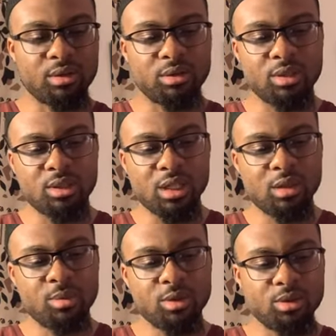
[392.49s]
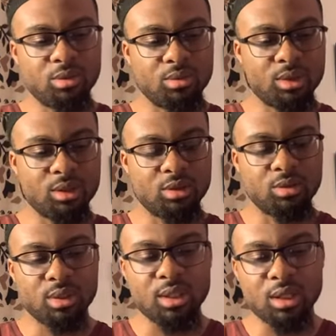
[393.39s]
since any person who wishes to
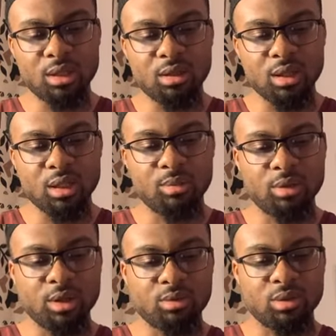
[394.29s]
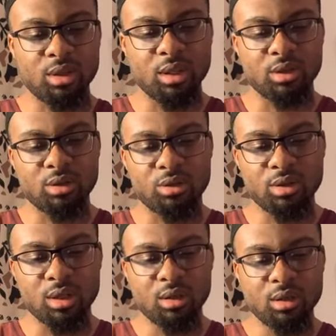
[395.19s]
attain any praiseworthy character
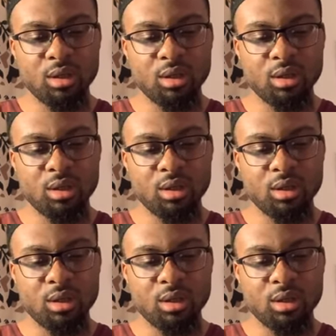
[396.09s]
trait,